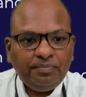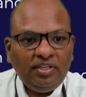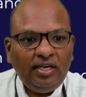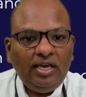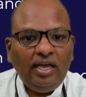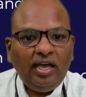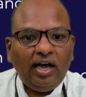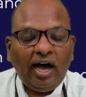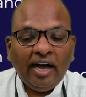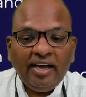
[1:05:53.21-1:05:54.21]
He
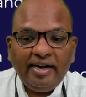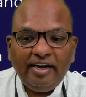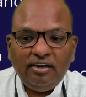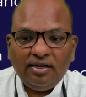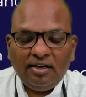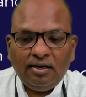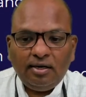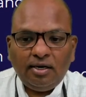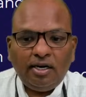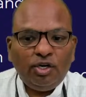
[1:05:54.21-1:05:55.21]
agreed
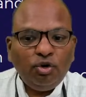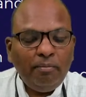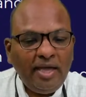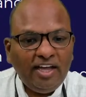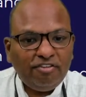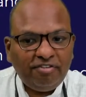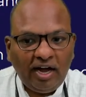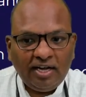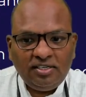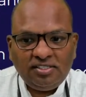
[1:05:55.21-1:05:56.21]
to make
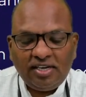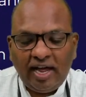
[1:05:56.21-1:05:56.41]
France